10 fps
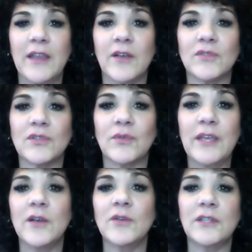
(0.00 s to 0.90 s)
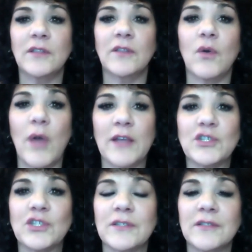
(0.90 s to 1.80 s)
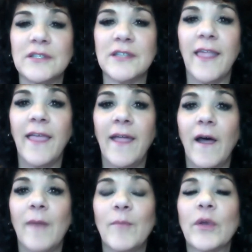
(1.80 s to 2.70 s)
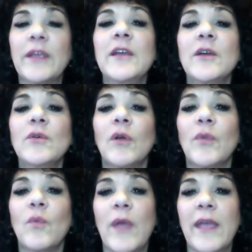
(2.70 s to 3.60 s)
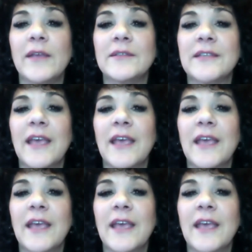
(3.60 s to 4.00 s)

So here's the questions, or here are the ways